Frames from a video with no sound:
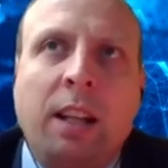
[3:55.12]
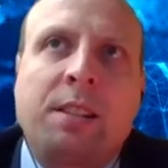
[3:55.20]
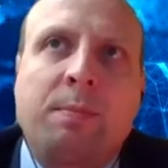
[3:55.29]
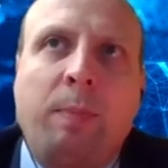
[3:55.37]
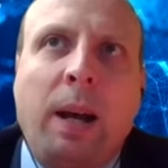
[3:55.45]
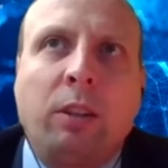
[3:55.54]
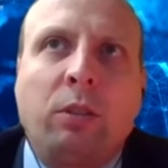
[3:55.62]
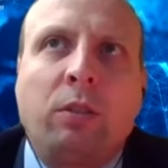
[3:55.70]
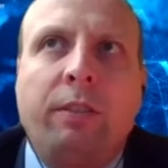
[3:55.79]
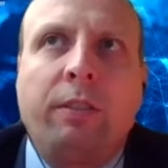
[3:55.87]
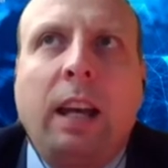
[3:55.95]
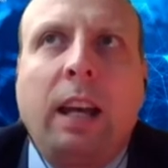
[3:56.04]
And part
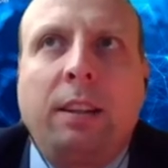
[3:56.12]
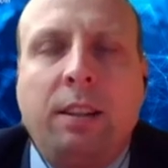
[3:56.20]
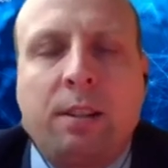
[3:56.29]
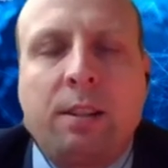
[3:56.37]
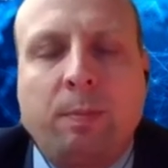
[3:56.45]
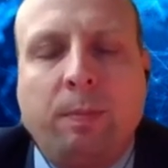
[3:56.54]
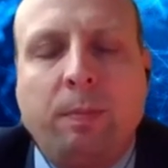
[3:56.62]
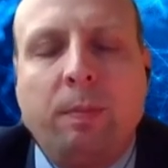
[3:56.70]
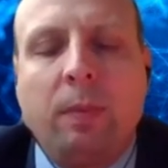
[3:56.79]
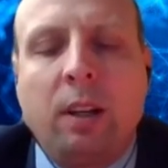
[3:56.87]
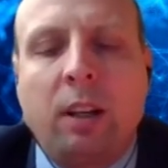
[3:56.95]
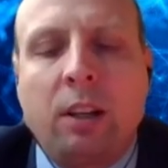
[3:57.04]
of that, it's
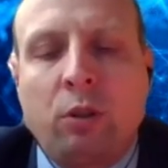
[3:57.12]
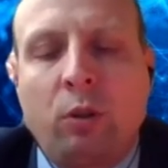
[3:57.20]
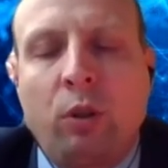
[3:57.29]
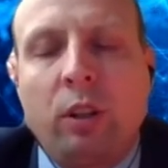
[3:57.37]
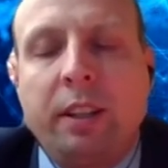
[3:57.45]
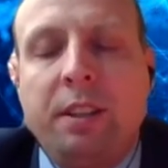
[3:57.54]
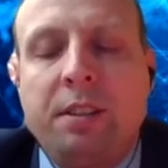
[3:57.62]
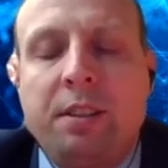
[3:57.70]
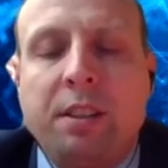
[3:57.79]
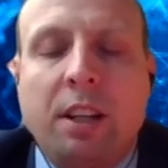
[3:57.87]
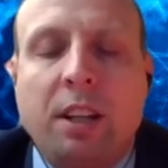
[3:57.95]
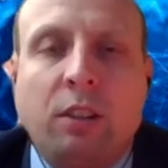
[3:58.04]
a so-called
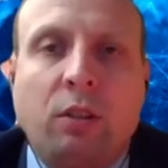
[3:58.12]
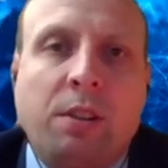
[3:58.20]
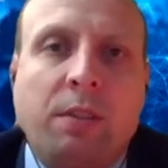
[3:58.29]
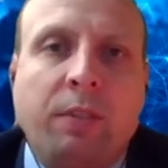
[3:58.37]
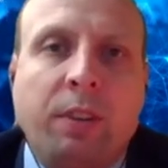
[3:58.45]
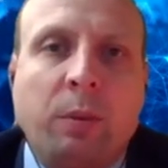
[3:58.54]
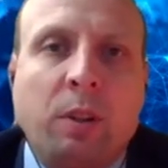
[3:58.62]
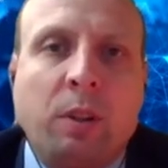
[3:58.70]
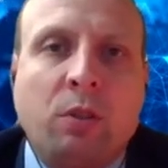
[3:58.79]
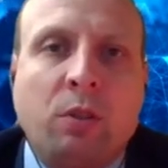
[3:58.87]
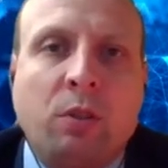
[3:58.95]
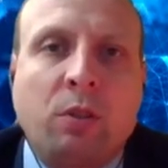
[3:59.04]
incident or something what
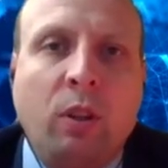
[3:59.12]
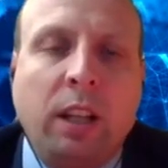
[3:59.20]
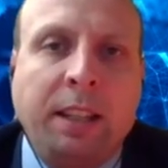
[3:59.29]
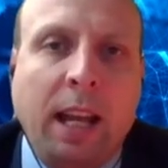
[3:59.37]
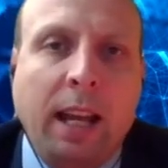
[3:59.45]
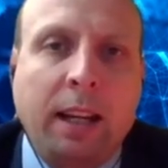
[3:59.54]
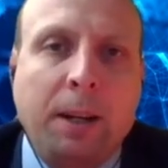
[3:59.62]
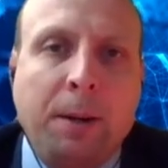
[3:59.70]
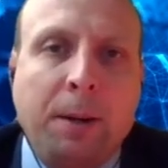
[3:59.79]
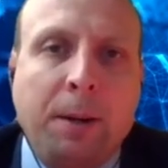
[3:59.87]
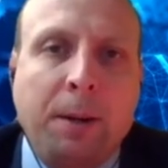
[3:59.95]
is called attack.